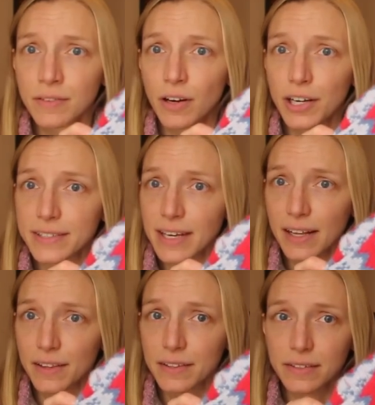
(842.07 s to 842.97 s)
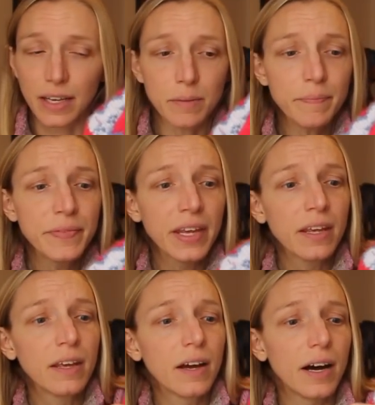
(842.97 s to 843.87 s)
are exactly the same,
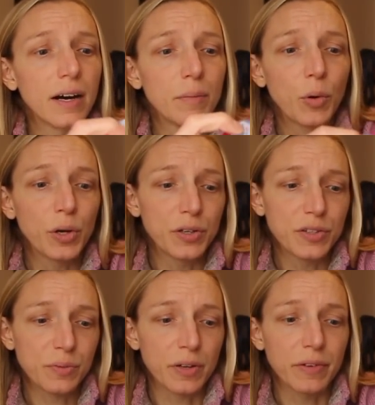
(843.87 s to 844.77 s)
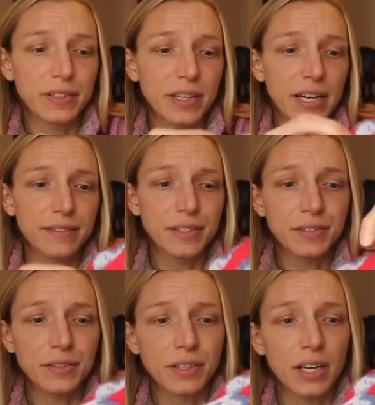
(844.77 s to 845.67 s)
um, or you just want to resize in a
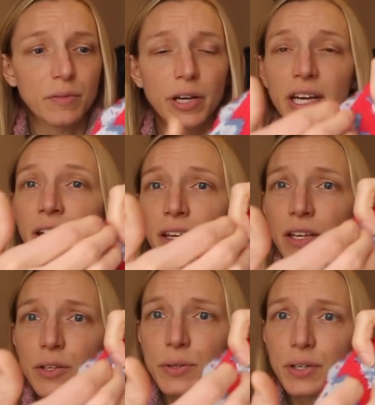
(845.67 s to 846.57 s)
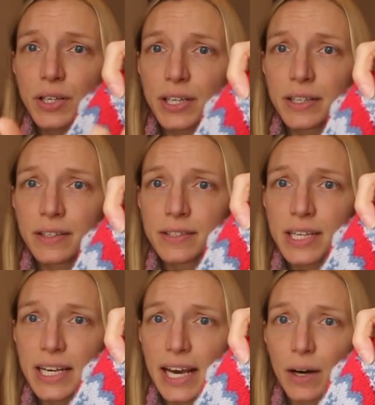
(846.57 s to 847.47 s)
certain kind of way, you could
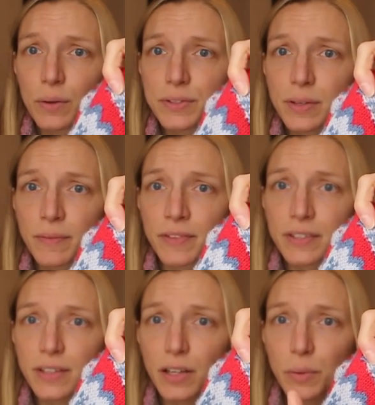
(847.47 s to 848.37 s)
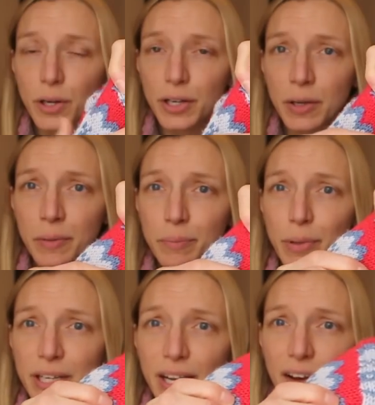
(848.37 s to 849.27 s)
take out some of this color work.
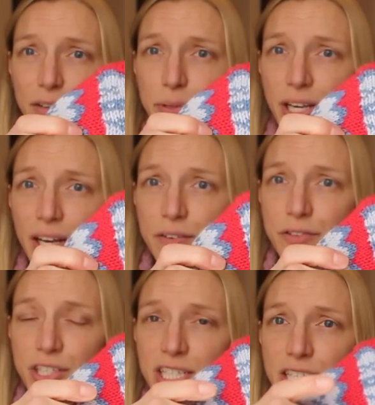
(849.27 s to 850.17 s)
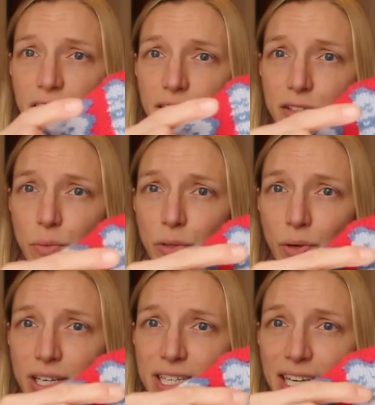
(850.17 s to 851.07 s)
But you'd have to be kind of strategic, because you wouldn't
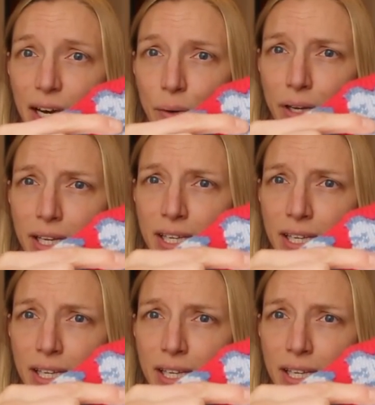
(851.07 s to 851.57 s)
want to take out,